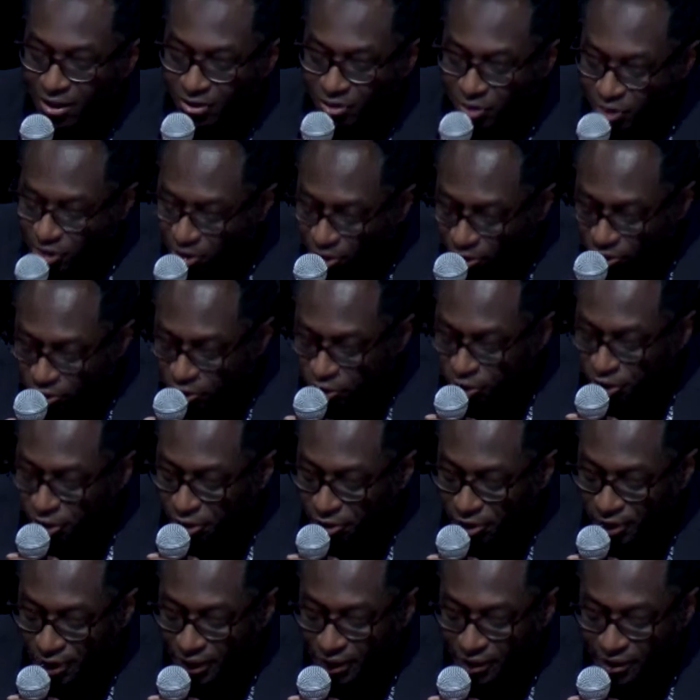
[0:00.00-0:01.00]
On the
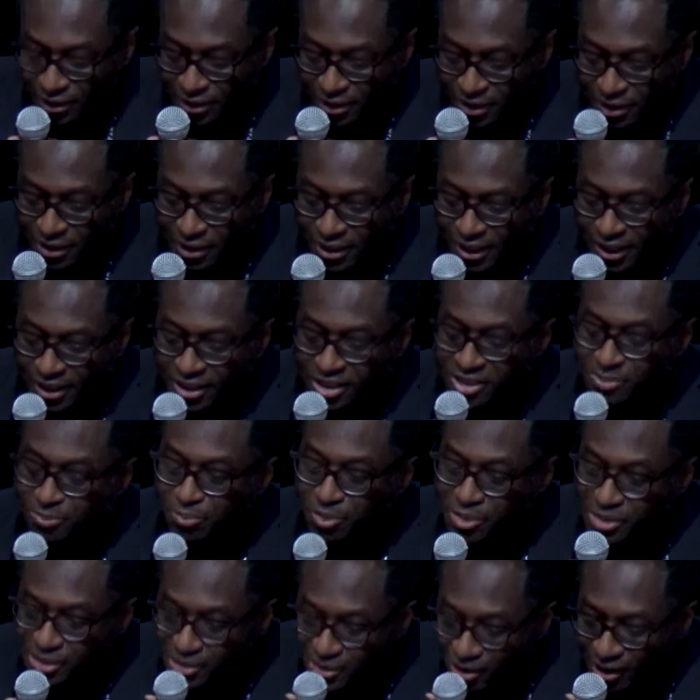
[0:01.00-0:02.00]
contrary, it is
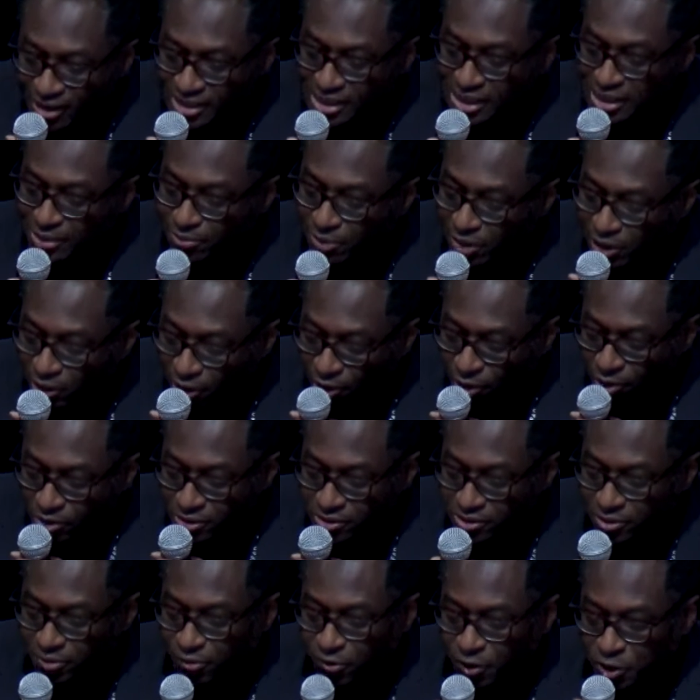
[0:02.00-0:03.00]
precisely
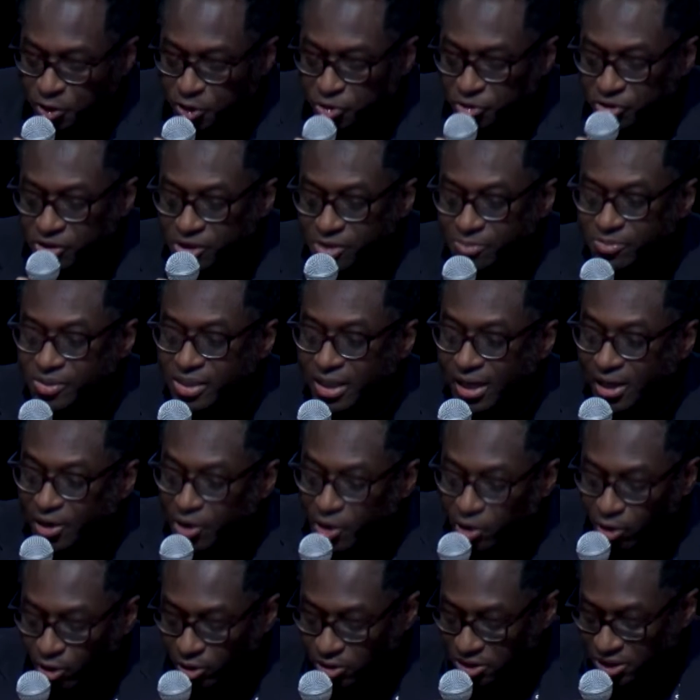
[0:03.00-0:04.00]
because futurisms are
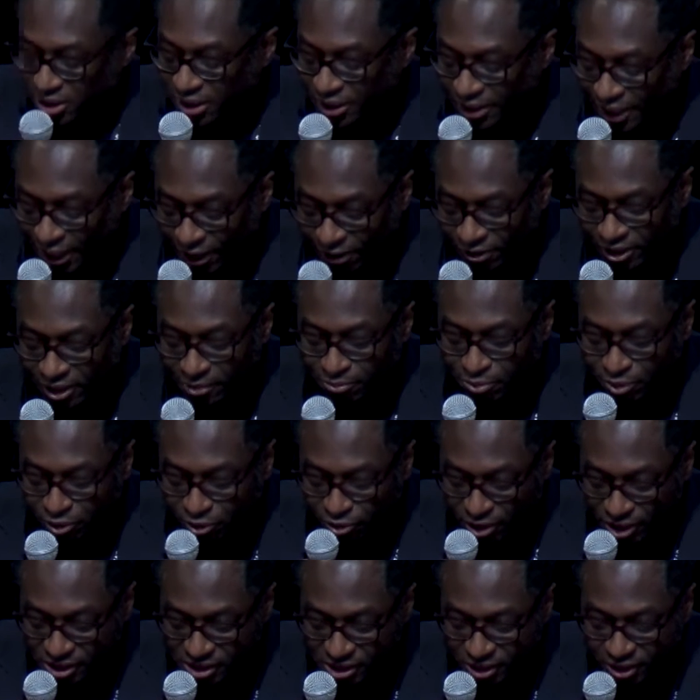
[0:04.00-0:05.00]
not inherently
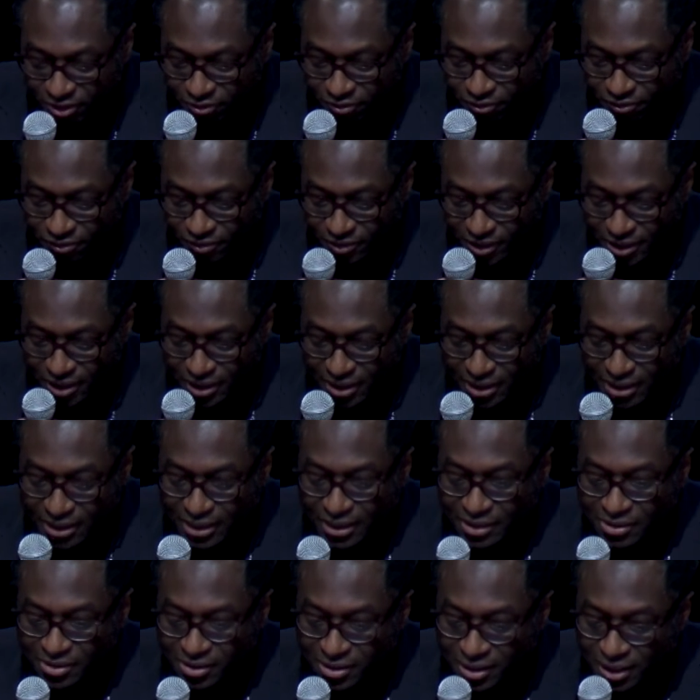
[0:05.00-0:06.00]
progressive
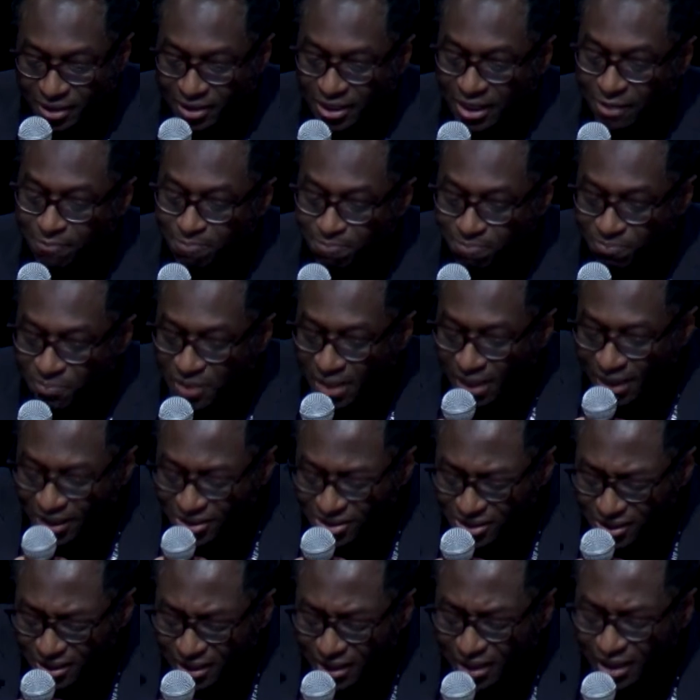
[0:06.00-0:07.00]
that
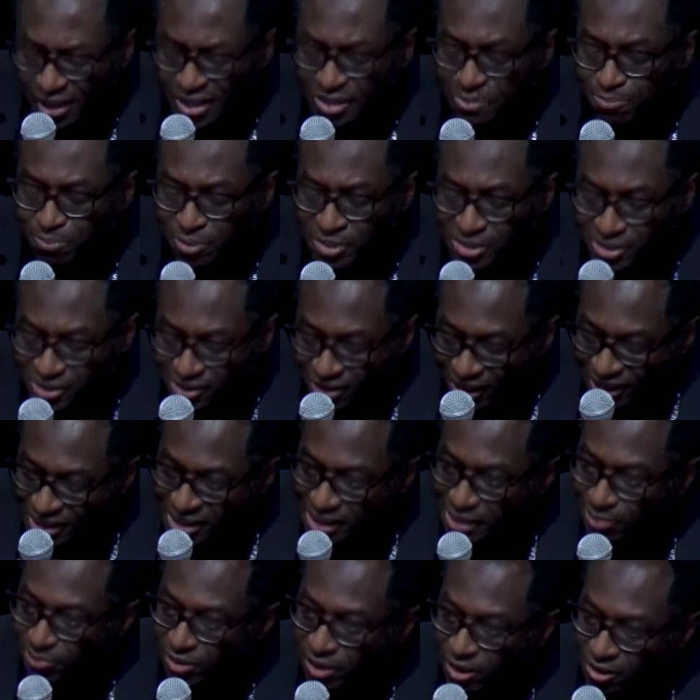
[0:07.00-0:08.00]
it's
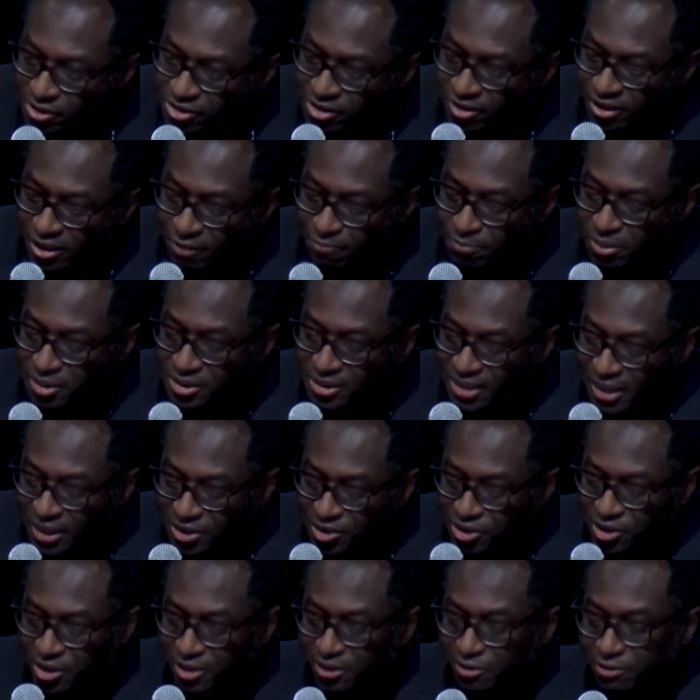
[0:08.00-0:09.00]
precisely because of their
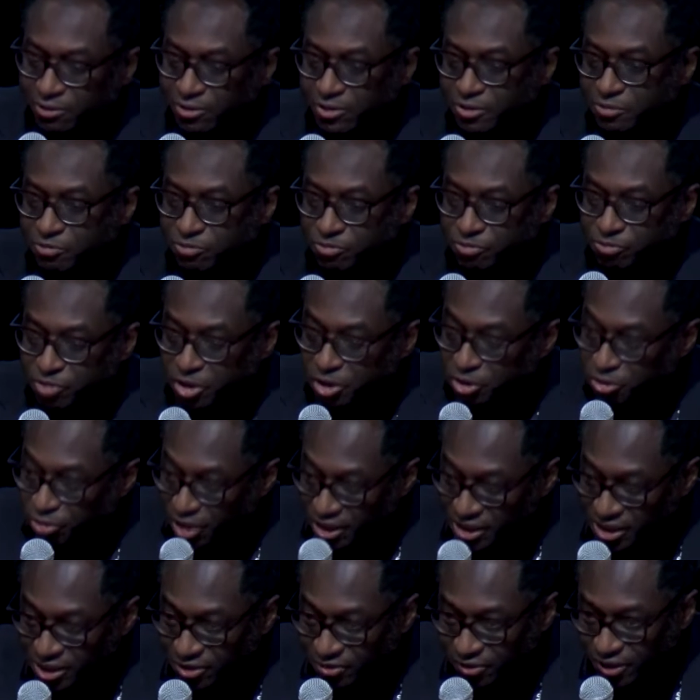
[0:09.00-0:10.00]
potential
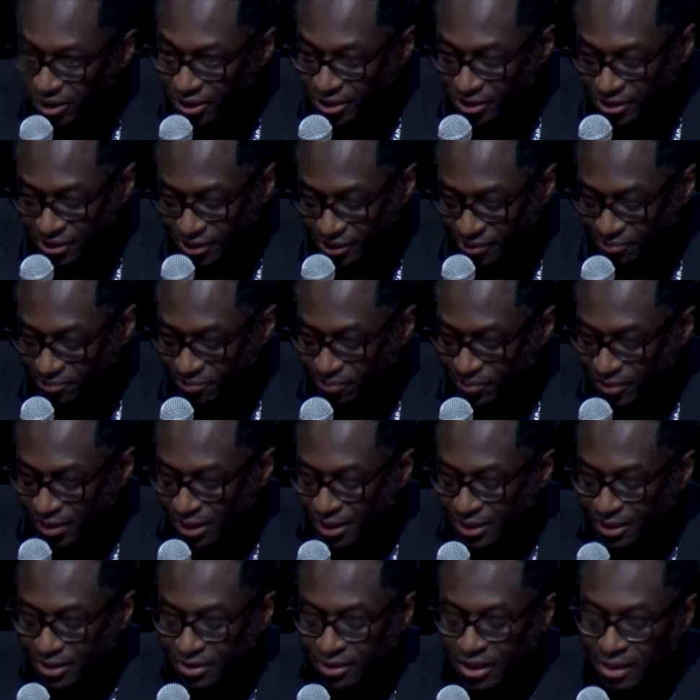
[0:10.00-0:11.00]
regressiveness,
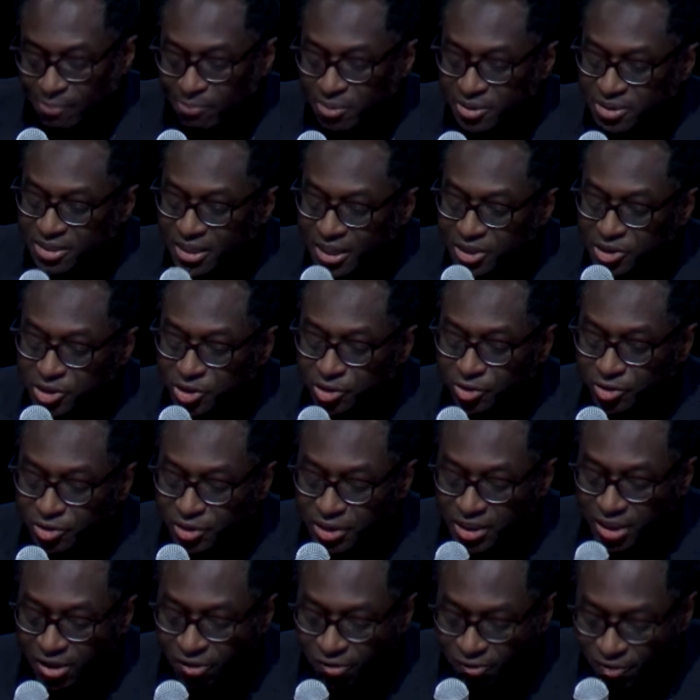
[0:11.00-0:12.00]
their potential
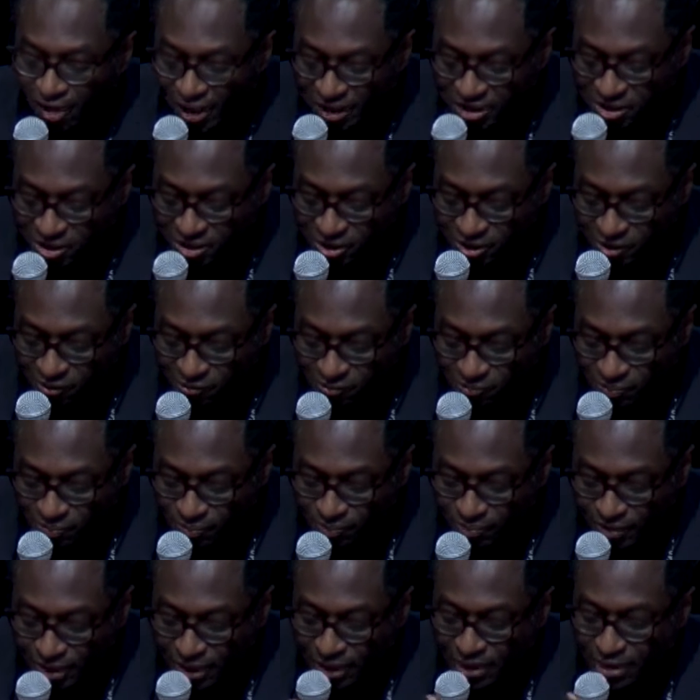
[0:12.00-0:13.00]
neo-fascism,
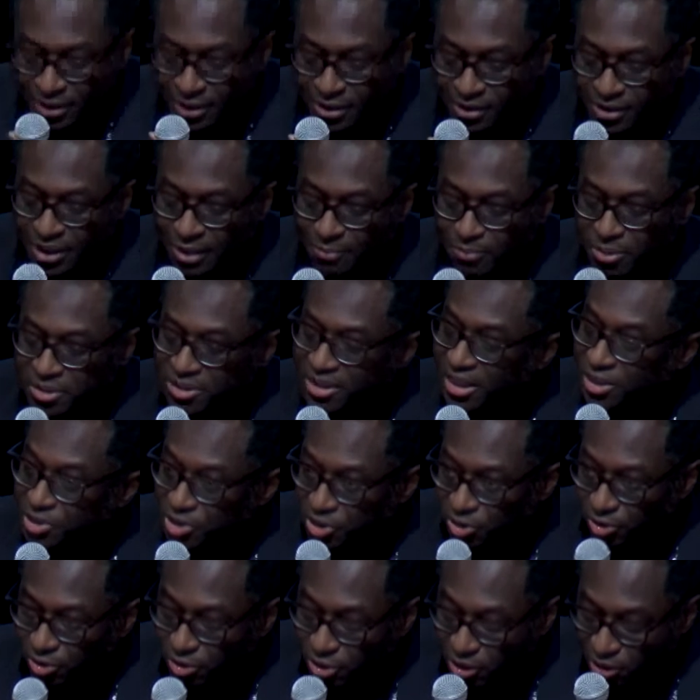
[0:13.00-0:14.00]
their
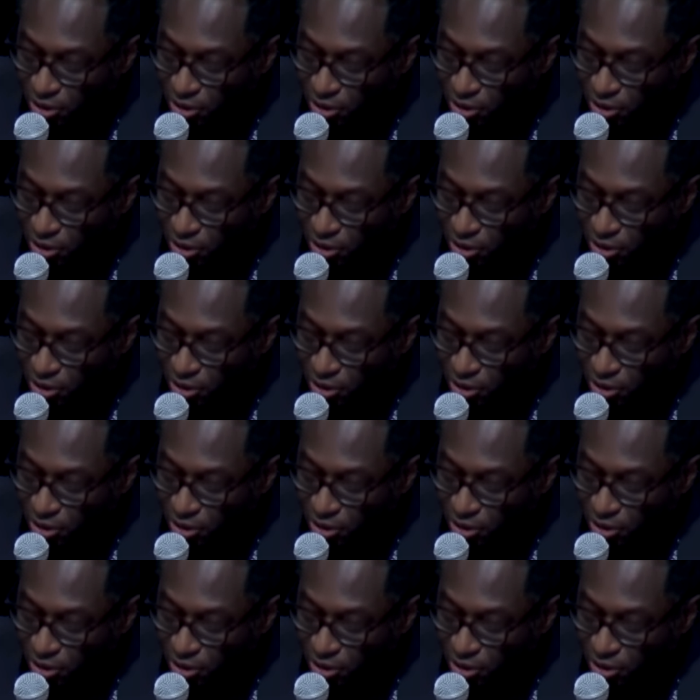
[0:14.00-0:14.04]
potential